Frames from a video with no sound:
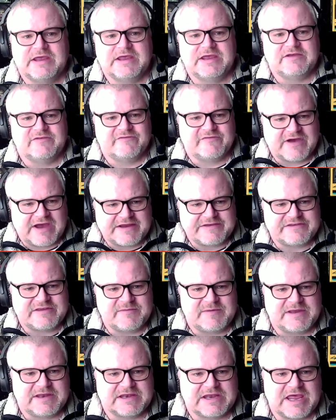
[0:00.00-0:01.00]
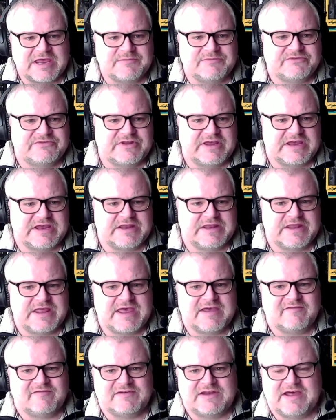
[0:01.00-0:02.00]
invite him in, let him stay in
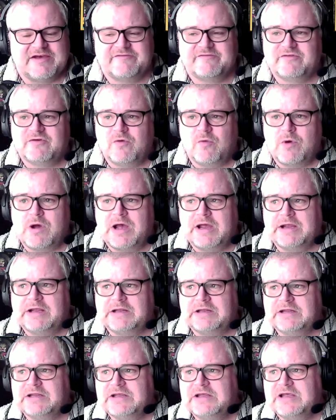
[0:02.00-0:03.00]
their flat for a while,